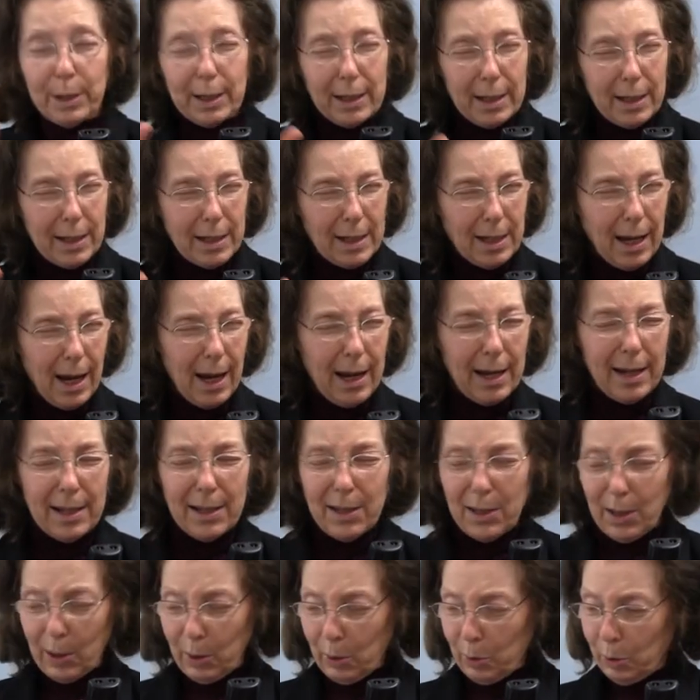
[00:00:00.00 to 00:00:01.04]
But today
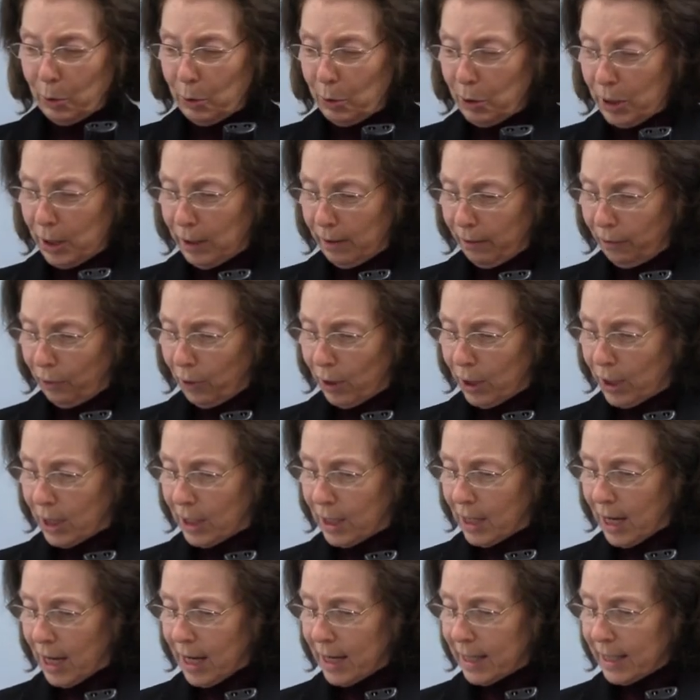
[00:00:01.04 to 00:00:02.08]
it's a little
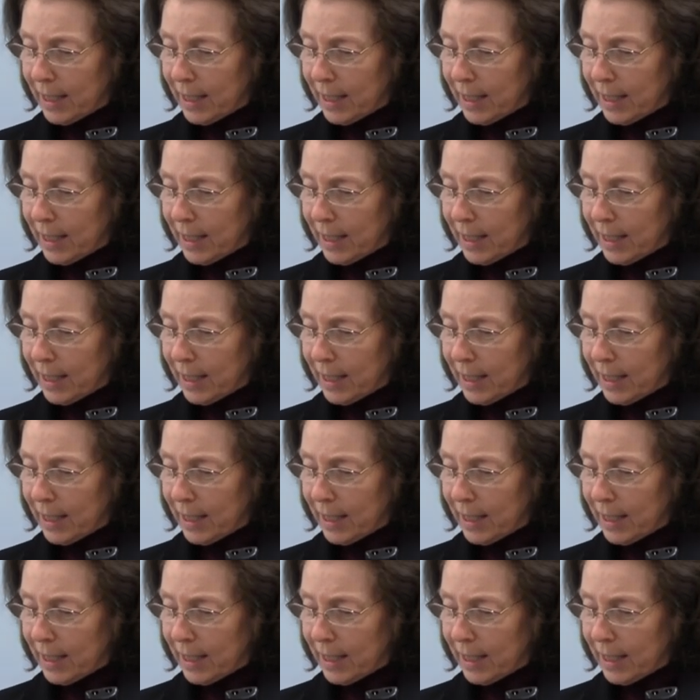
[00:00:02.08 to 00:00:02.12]
different.